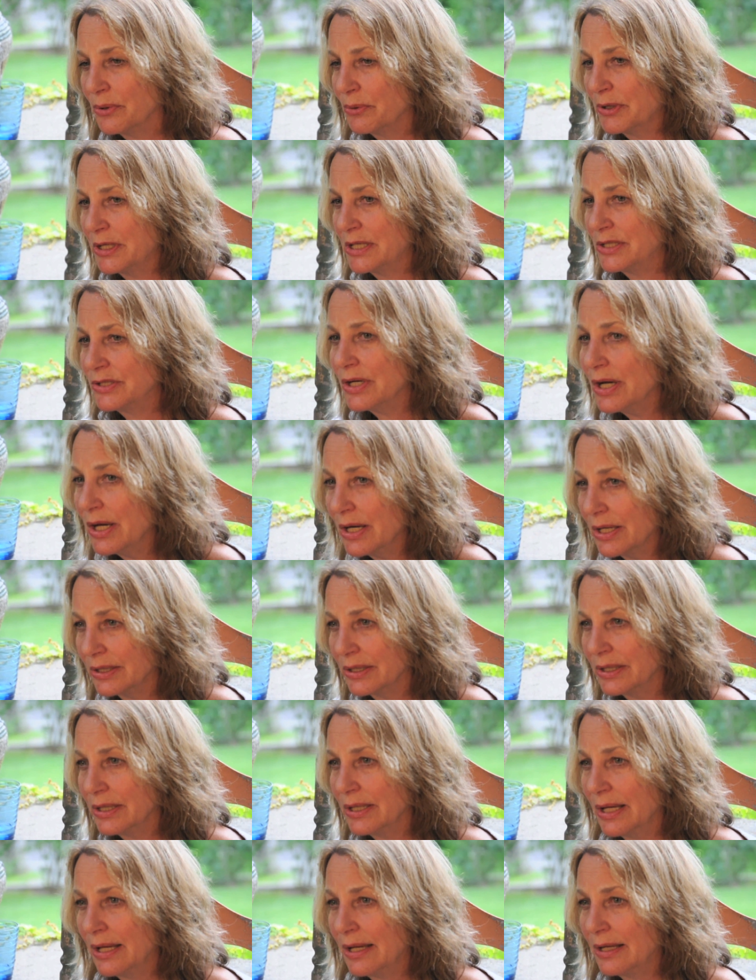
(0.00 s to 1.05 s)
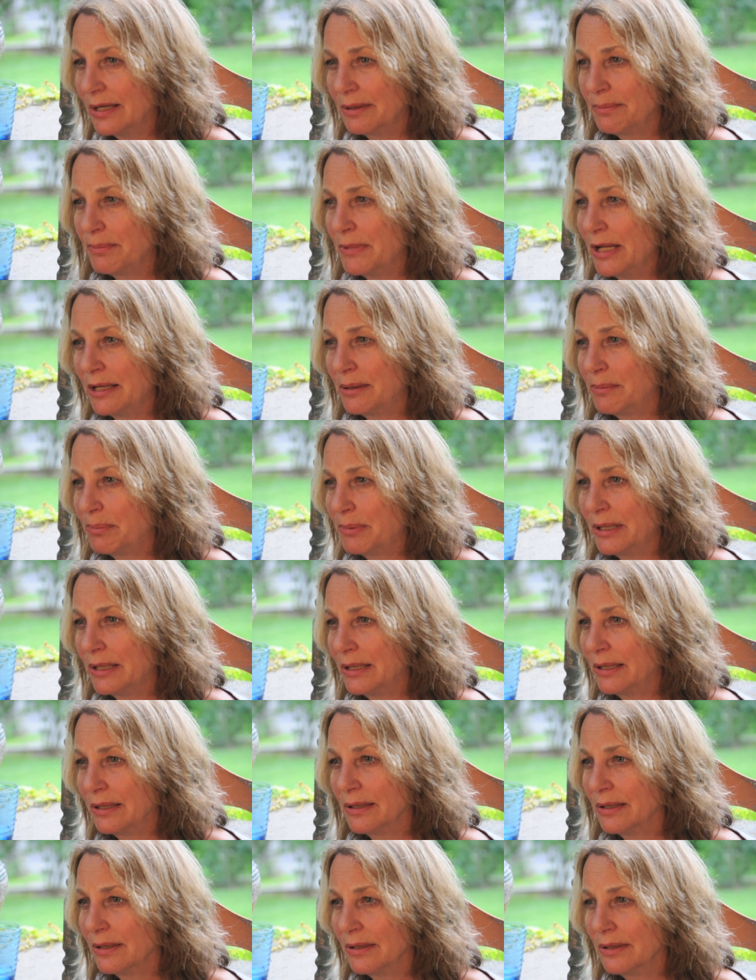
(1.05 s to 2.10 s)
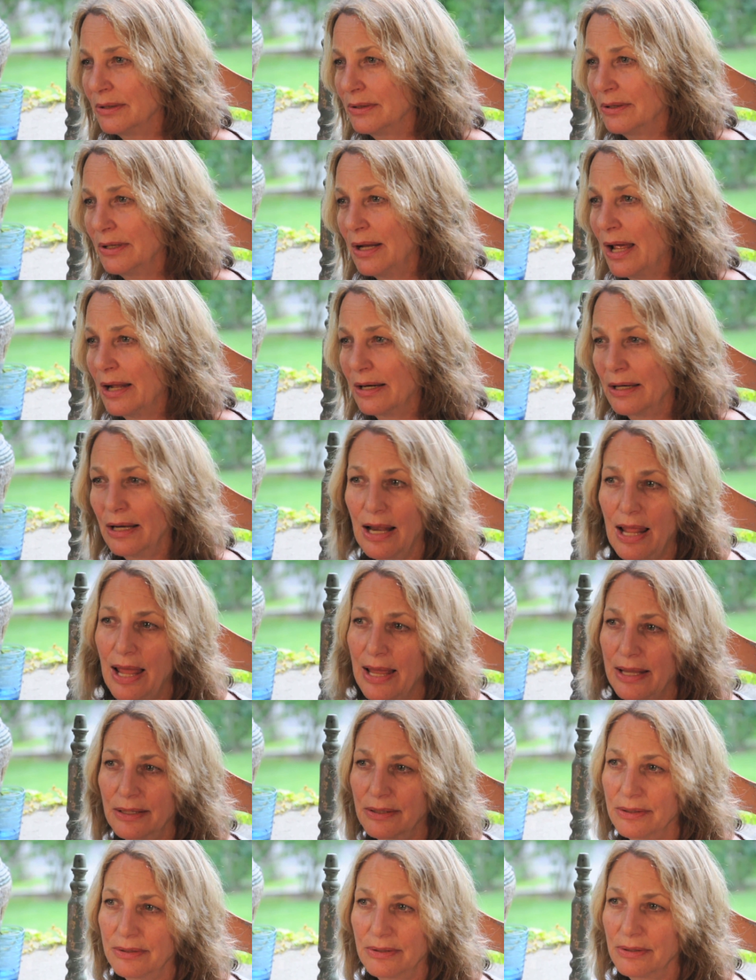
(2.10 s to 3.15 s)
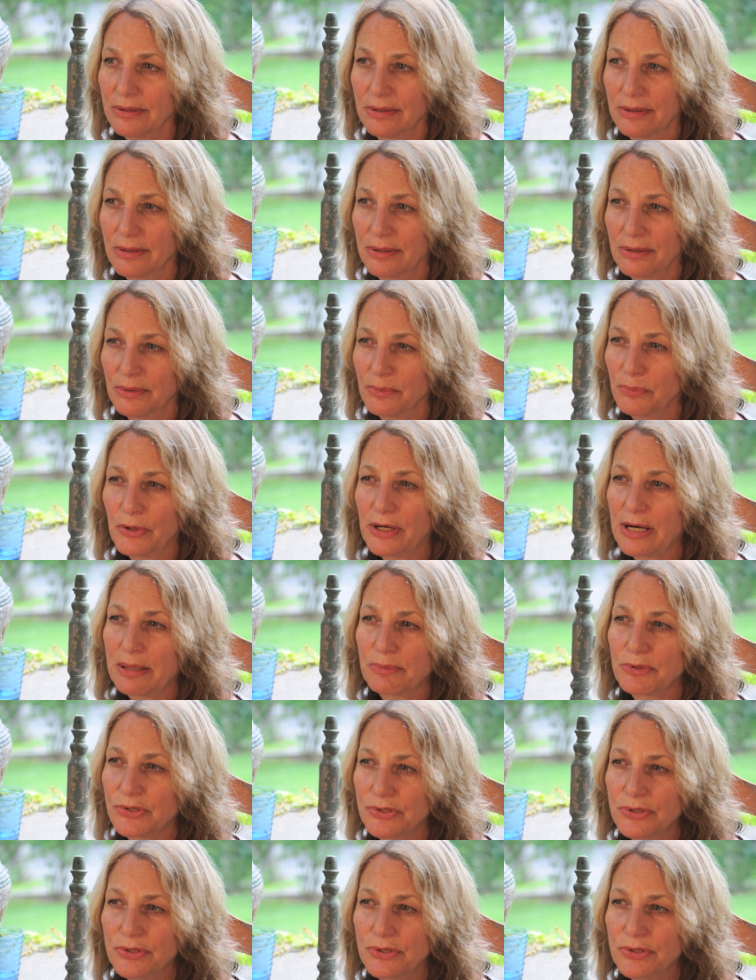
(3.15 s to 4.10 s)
already done. And it made me not like what I was